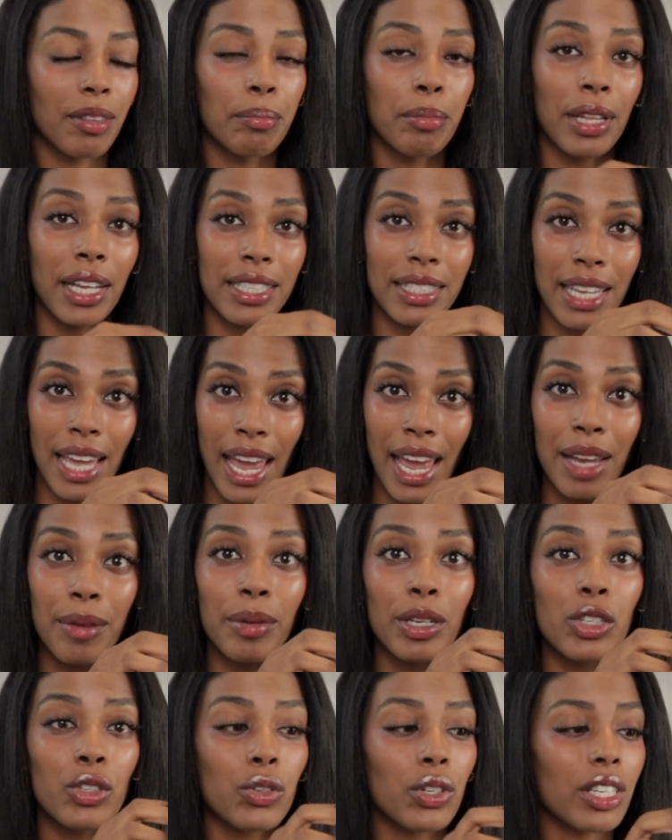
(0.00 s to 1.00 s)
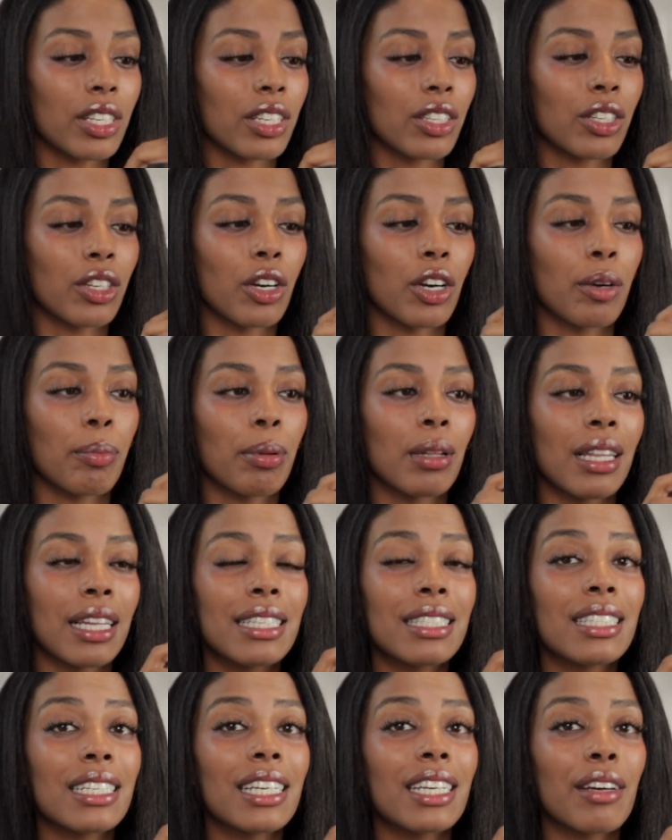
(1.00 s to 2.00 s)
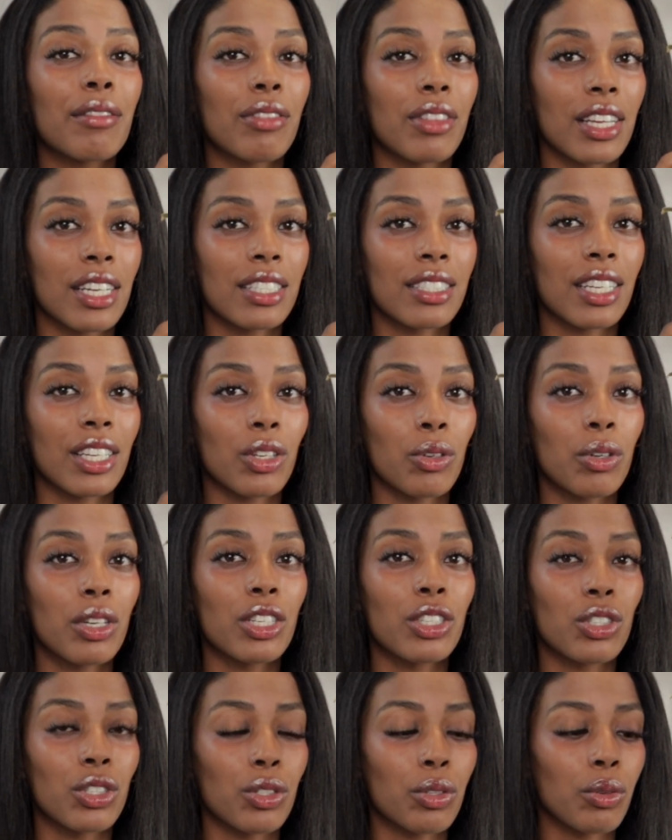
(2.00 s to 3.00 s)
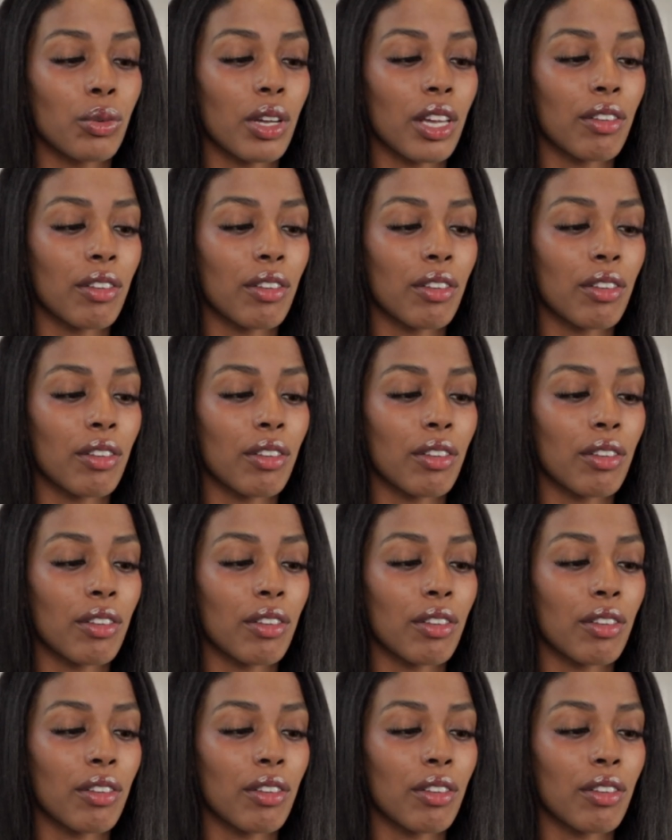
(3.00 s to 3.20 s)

Plants can be treated. There are plenty of things that you can do